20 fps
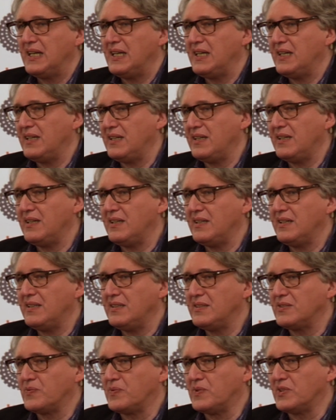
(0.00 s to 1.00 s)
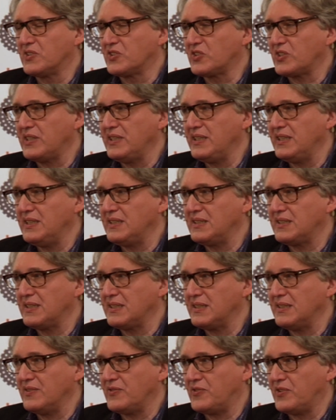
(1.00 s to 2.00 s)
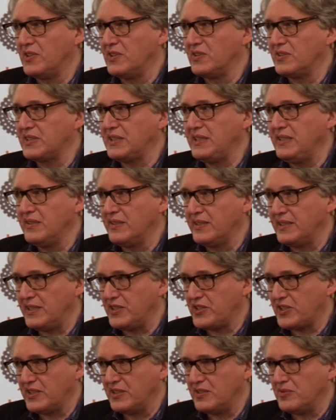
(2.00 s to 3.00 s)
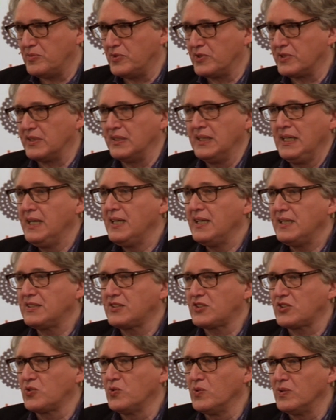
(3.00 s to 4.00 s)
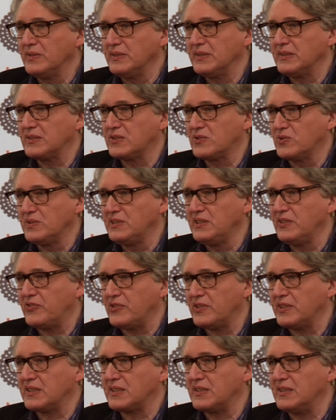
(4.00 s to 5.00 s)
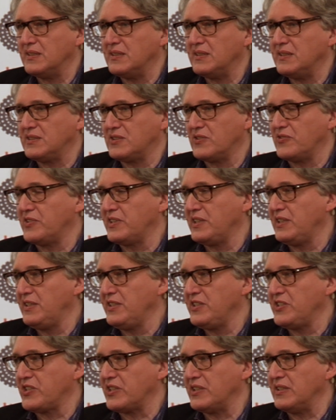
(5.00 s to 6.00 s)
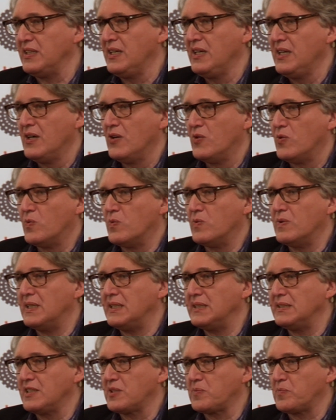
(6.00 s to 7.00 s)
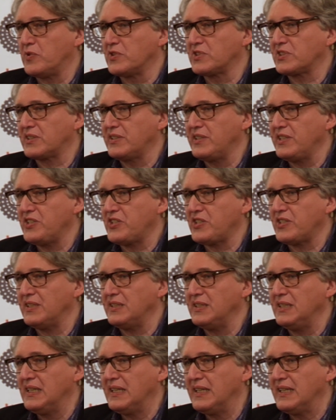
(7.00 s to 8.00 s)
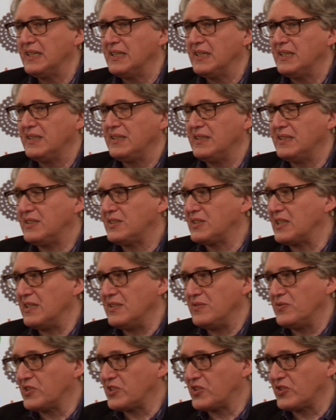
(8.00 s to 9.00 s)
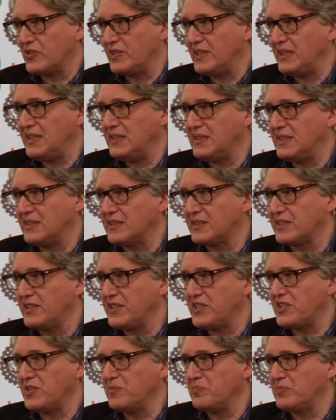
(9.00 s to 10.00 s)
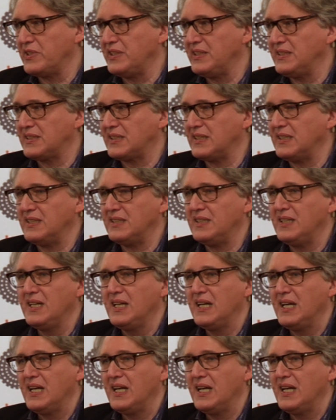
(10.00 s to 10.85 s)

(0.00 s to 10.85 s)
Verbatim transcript: and Wall Street follows irrational model. It's two different kinds of religion. One is post-Christian. Einstein was trained as a Christian priest, yeah?